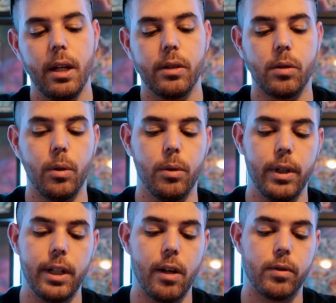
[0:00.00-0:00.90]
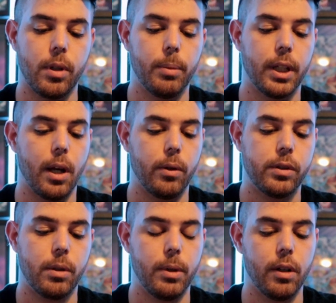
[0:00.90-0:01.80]
so you need to have something
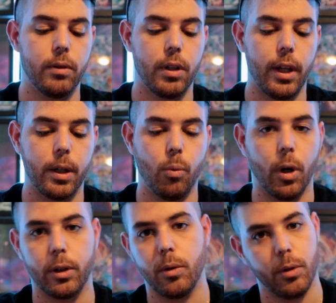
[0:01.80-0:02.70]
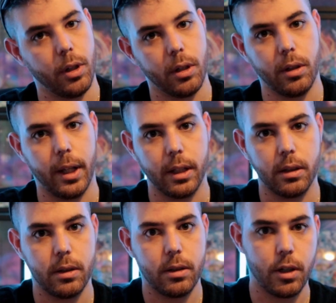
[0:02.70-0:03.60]
else to be able to like work through their like
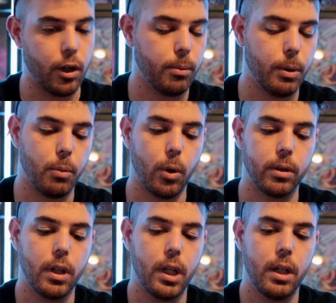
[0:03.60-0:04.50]
Tier Element board.